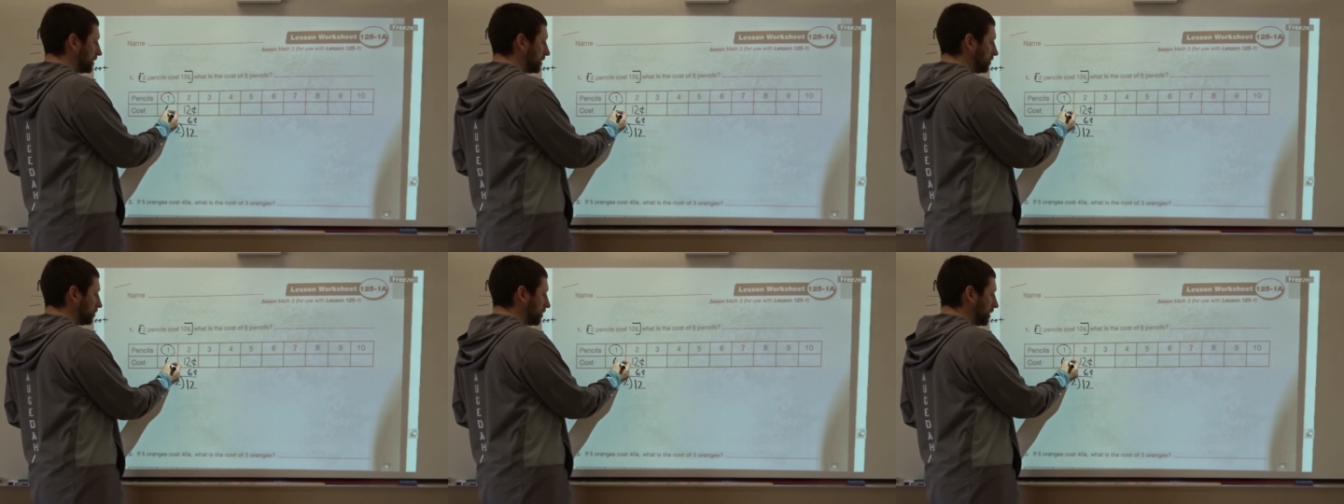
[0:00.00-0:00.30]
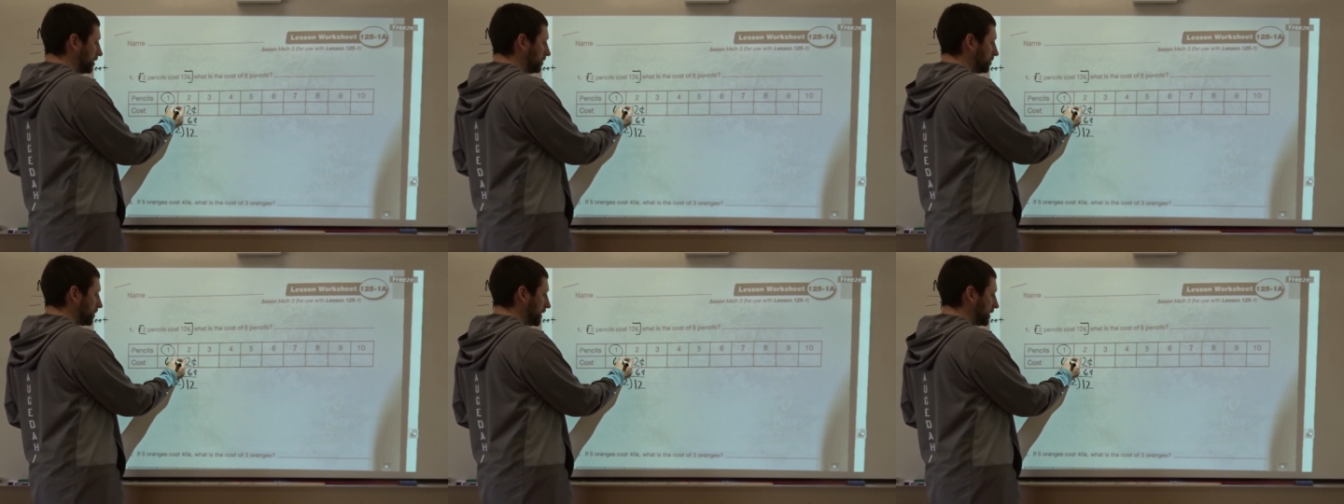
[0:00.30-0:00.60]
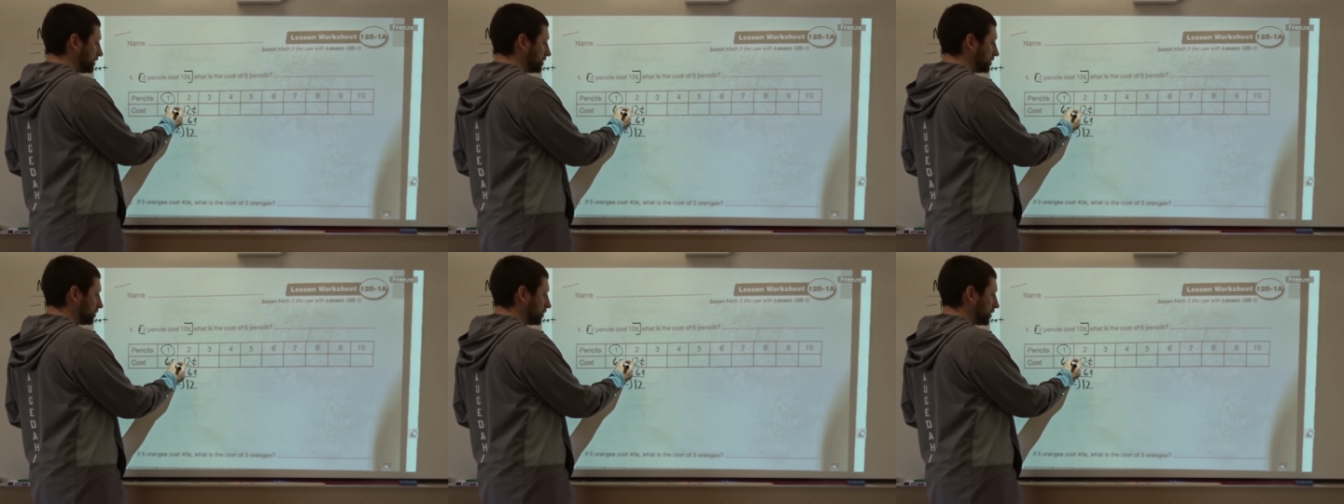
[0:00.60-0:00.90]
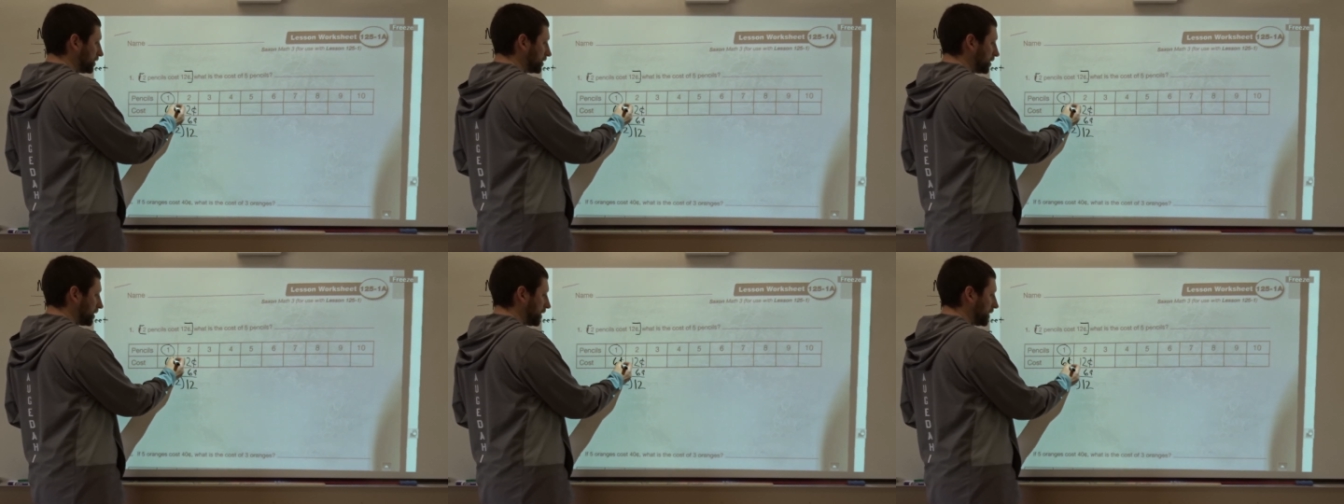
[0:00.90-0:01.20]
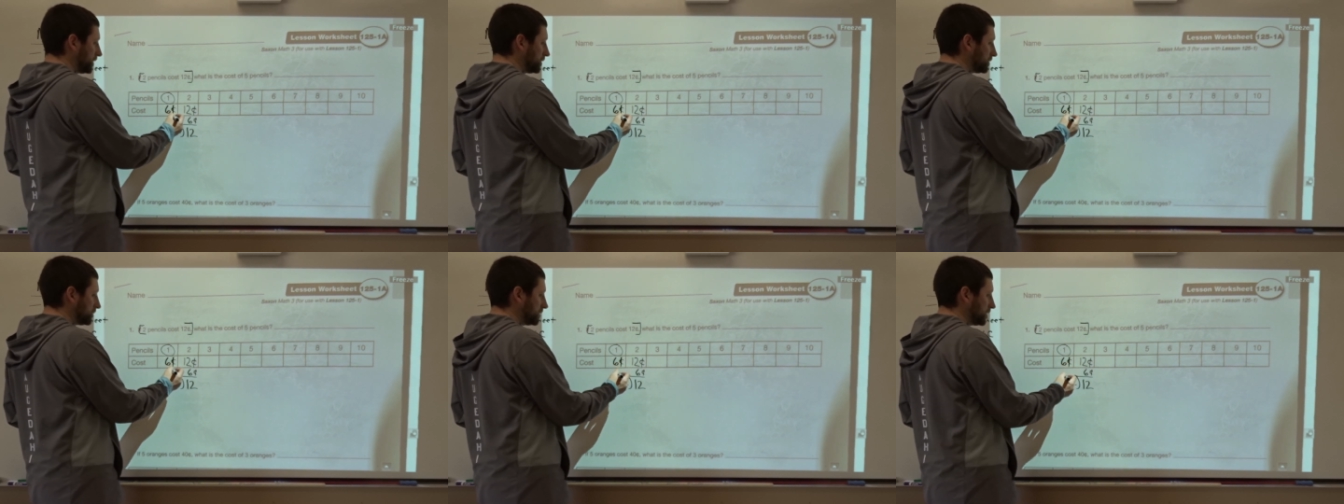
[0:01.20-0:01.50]
And one pencil would
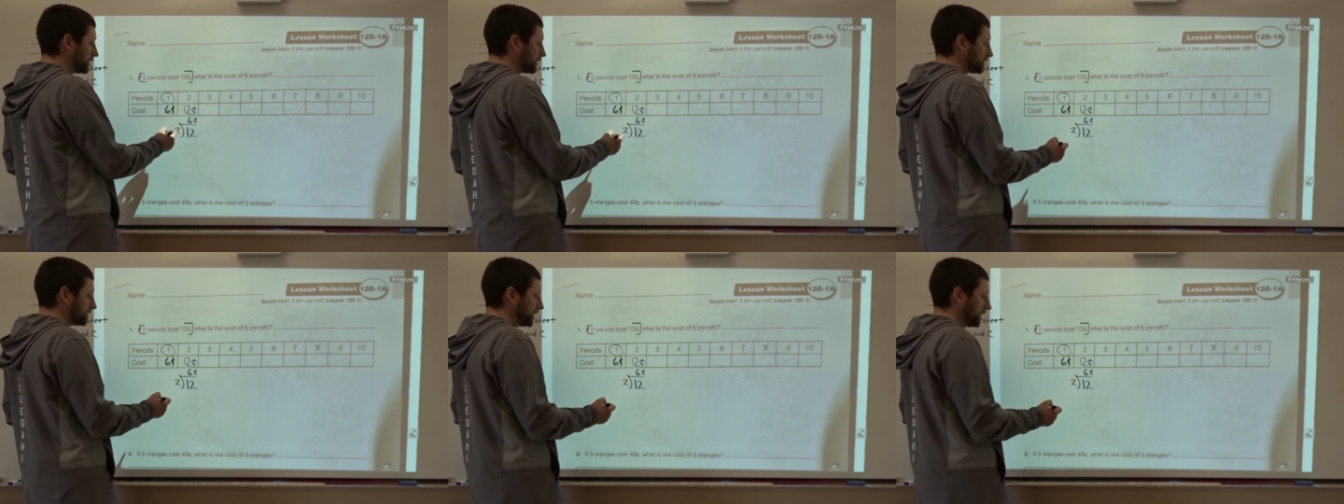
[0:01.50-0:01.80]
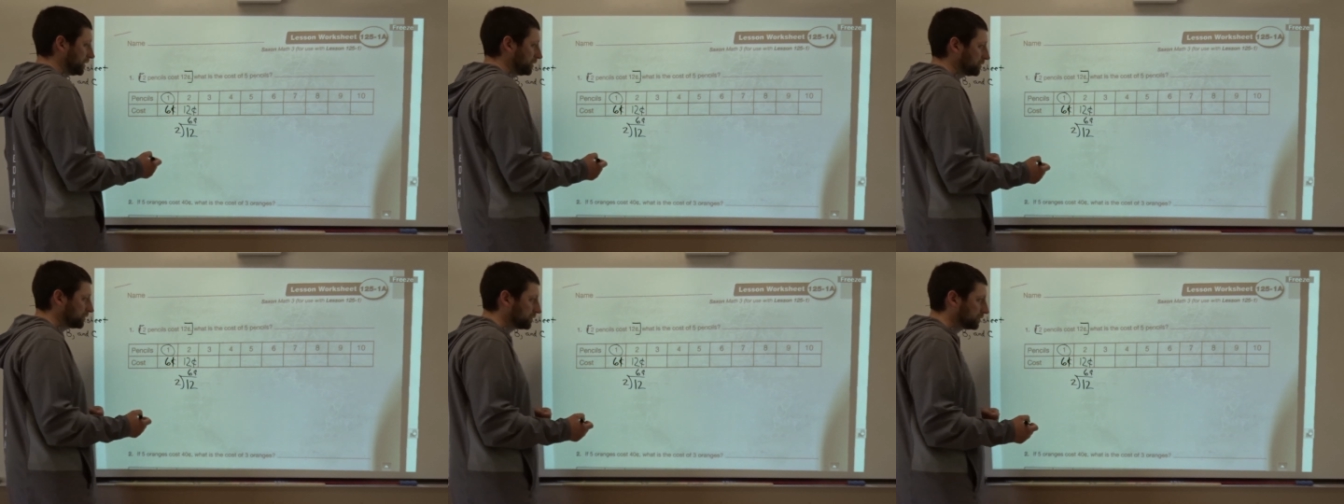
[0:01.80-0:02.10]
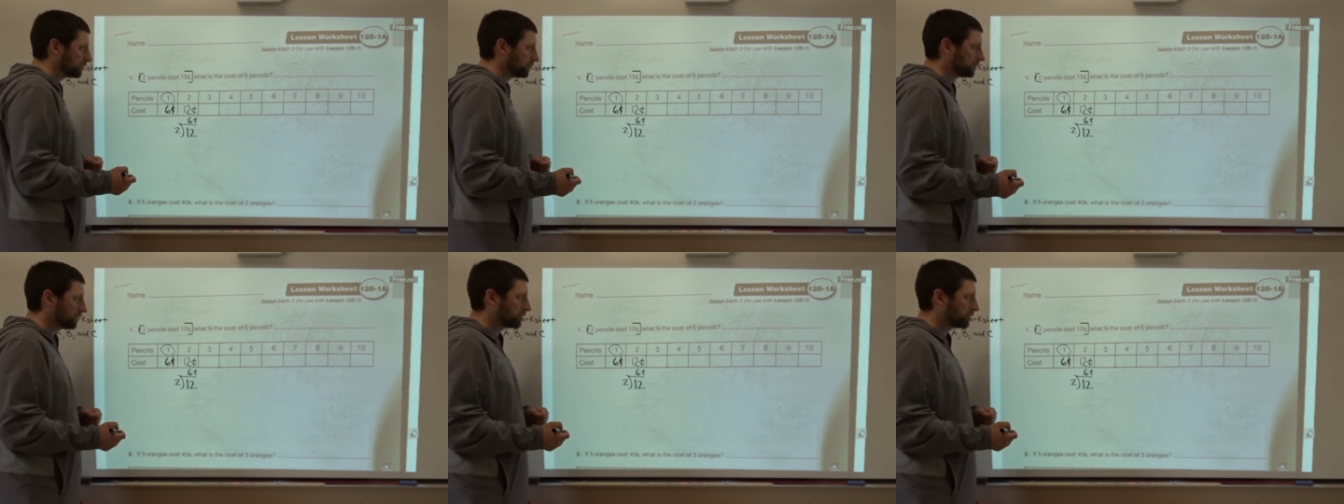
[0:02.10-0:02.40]
cost 6 cents.